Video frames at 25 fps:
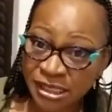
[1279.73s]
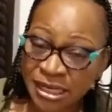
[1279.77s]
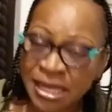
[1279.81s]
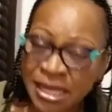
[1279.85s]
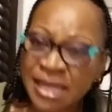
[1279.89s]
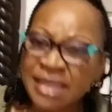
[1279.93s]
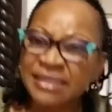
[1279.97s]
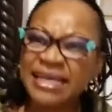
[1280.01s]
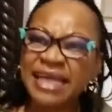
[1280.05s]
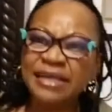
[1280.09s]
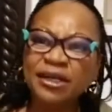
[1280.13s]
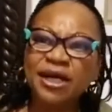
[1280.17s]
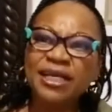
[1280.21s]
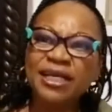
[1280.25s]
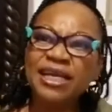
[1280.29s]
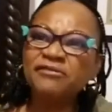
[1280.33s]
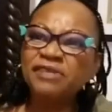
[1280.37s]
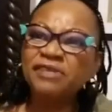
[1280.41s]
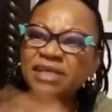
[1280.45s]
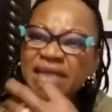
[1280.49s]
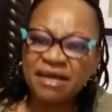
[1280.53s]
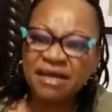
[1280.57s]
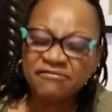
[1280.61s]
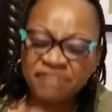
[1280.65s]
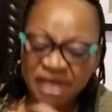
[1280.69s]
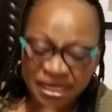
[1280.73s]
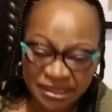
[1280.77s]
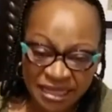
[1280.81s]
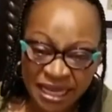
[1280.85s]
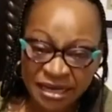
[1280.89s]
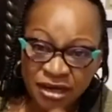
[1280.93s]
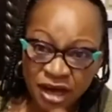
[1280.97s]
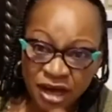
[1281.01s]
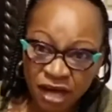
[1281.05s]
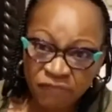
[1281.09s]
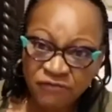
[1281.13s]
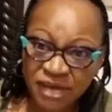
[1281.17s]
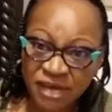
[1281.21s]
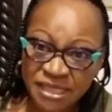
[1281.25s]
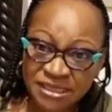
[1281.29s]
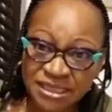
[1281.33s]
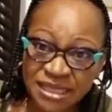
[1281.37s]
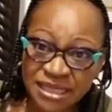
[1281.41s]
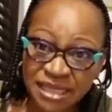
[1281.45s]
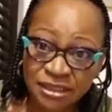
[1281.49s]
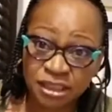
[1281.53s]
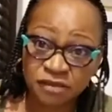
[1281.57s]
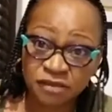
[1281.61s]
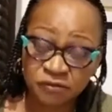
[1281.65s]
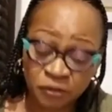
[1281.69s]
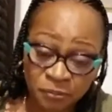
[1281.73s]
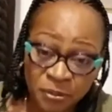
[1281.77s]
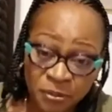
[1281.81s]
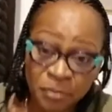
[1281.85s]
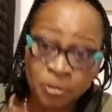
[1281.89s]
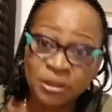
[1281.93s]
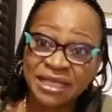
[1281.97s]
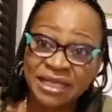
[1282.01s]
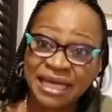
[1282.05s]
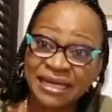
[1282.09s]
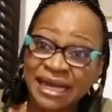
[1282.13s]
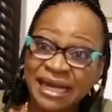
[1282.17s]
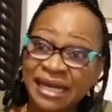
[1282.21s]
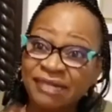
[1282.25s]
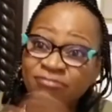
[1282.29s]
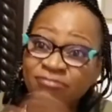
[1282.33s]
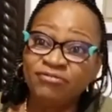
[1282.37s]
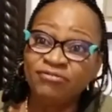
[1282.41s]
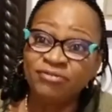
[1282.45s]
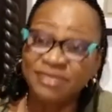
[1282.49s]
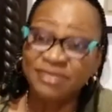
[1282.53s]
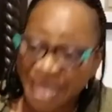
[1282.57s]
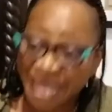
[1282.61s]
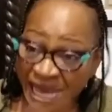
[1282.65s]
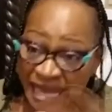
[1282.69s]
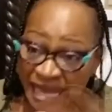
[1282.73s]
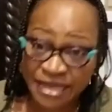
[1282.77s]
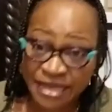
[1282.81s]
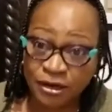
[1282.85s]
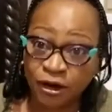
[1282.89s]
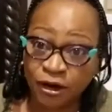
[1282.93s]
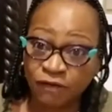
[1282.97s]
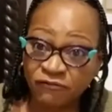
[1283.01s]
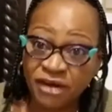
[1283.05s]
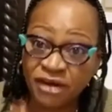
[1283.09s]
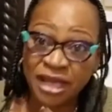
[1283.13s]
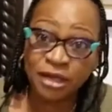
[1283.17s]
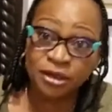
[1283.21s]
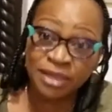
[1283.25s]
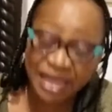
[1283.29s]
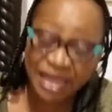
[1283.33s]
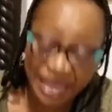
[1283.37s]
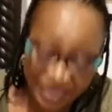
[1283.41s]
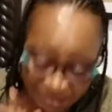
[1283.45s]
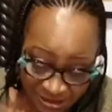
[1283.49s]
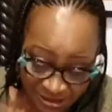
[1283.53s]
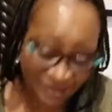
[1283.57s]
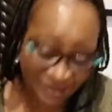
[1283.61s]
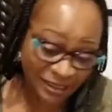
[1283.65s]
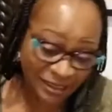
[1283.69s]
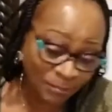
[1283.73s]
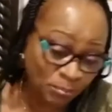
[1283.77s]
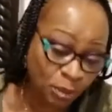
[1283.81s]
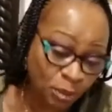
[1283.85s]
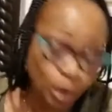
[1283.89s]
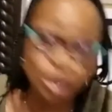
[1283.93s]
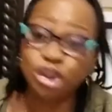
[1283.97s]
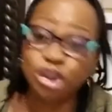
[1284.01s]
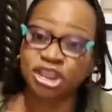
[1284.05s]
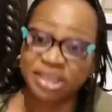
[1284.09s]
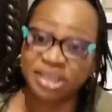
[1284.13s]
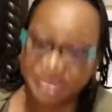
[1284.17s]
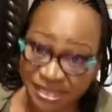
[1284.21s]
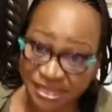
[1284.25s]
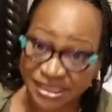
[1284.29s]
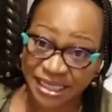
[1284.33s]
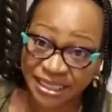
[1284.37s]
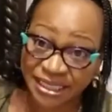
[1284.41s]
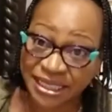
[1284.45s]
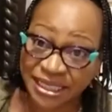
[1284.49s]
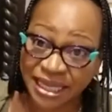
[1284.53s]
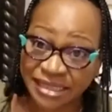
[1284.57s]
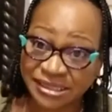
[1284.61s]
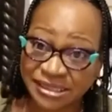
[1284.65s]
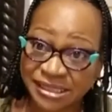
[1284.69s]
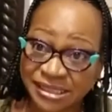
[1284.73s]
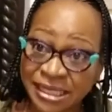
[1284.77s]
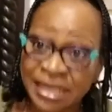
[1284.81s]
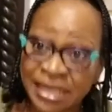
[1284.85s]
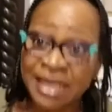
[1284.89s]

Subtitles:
They don't even have enough ventilators for people that are dying of regular bullshit sickness.